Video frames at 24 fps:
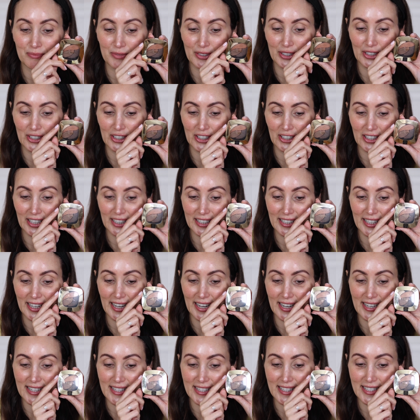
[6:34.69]
Look at
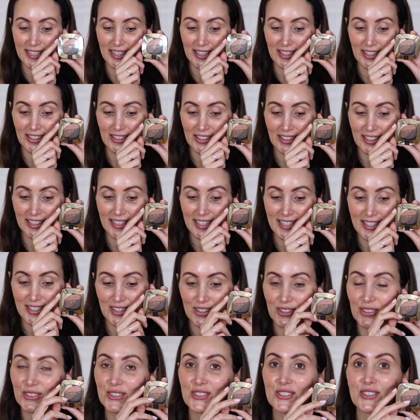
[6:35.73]
this
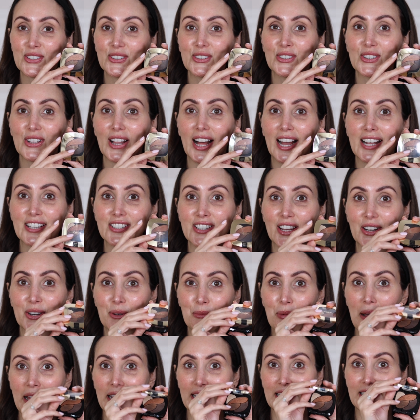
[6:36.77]
old school
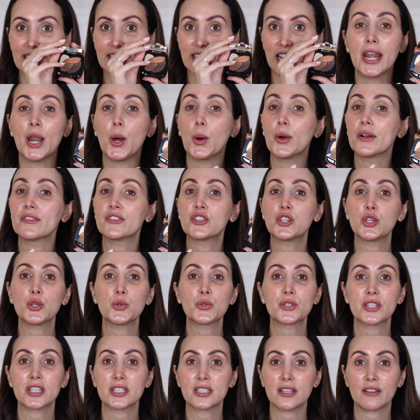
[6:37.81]
eyeshadow palette. Now I've
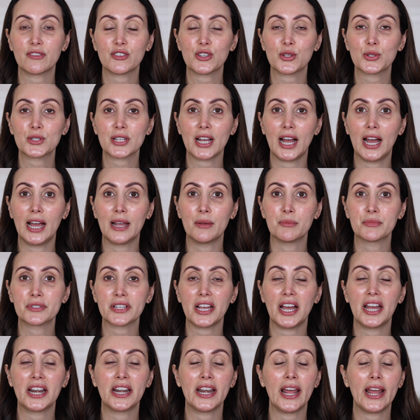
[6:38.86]
used this a few times
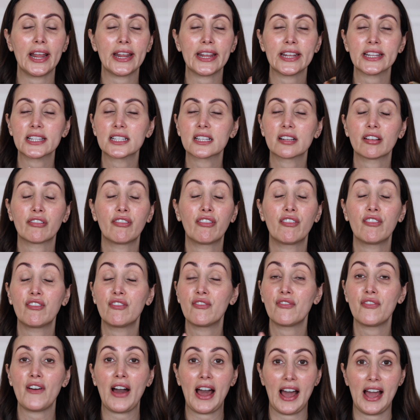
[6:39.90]
and it's
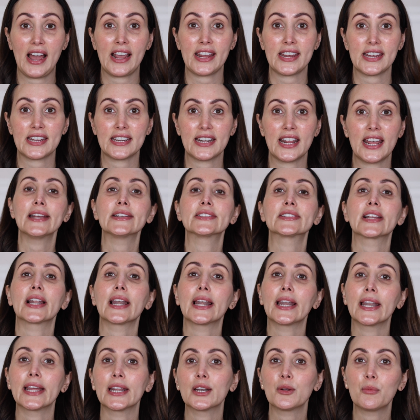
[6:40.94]
fine. It's a
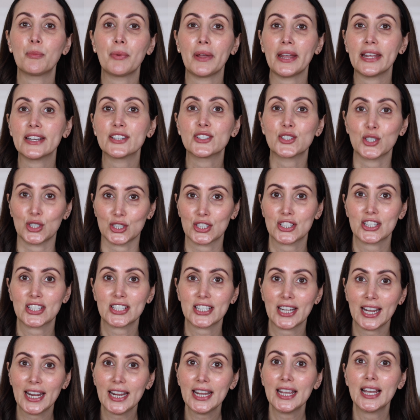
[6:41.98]
little bit
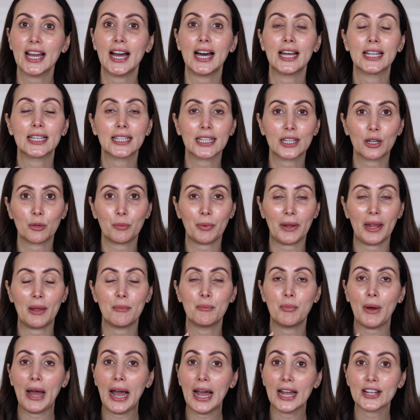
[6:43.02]
dusty, a little
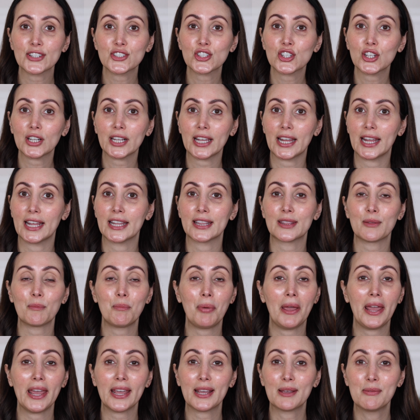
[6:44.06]
bit, but actually the
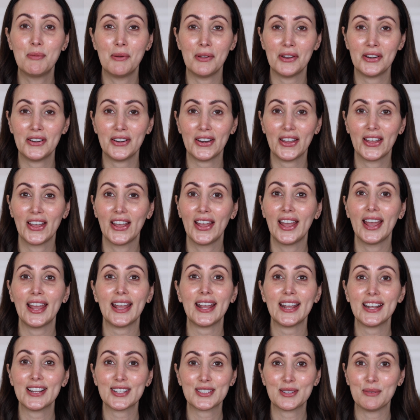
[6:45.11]
pigment
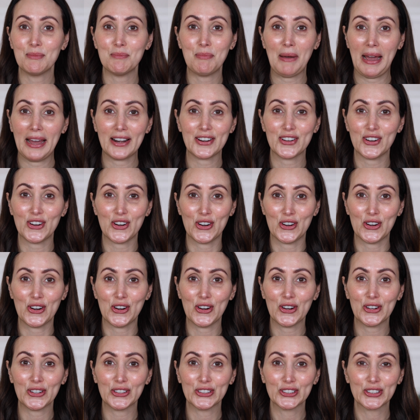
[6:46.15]
isn't bad at
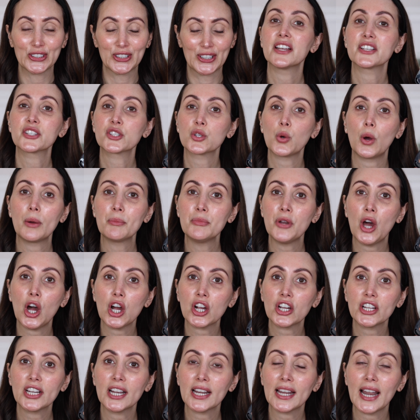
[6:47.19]
all. So I'm
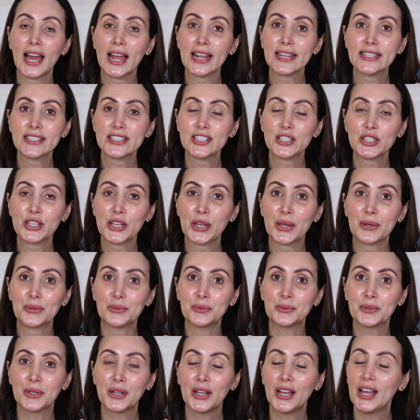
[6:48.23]
not gonna lie to
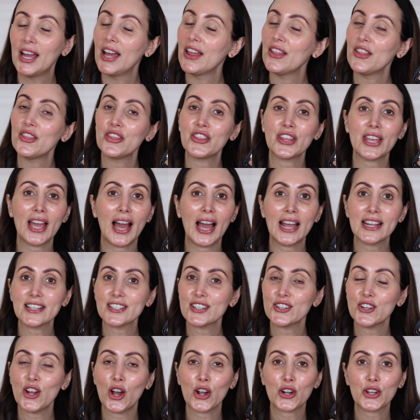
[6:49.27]
you. The eyes
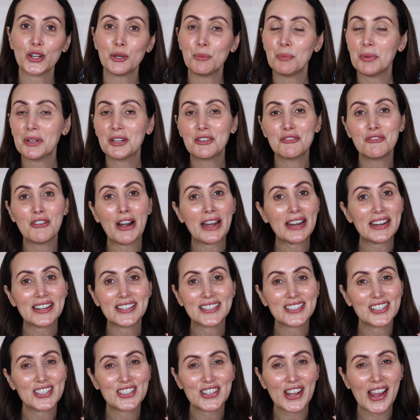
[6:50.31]
are not gonna be
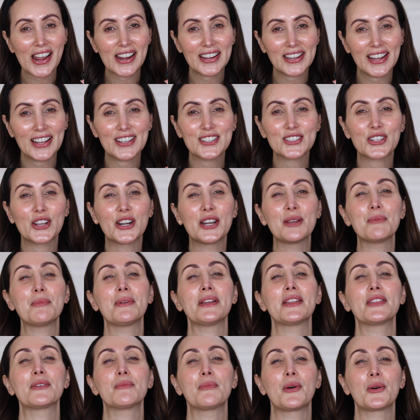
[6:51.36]
great today. It's gonna
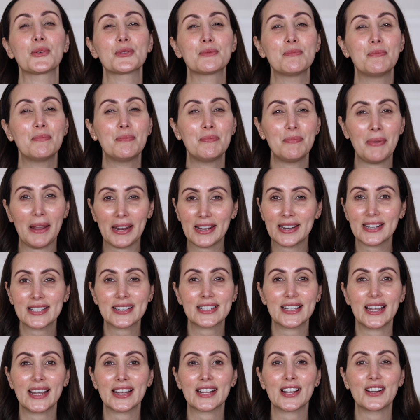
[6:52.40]
be the most
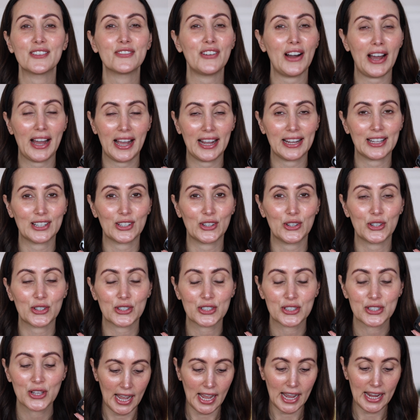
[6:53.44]
basic of eye looks.